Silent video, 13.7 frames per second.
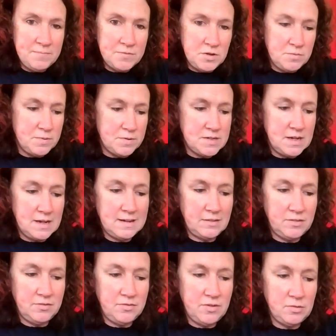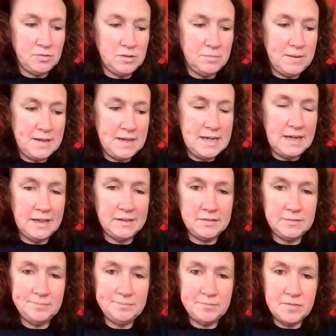You put it down the folded bit here.
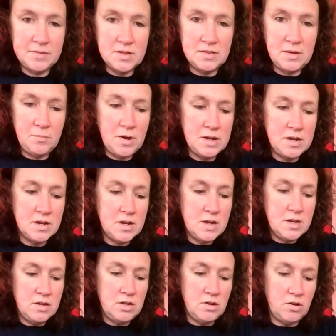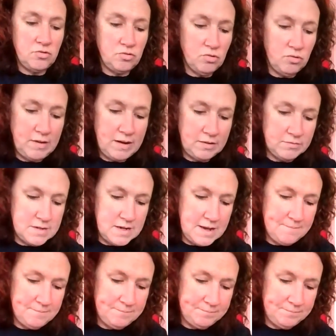So then when you can draw around it,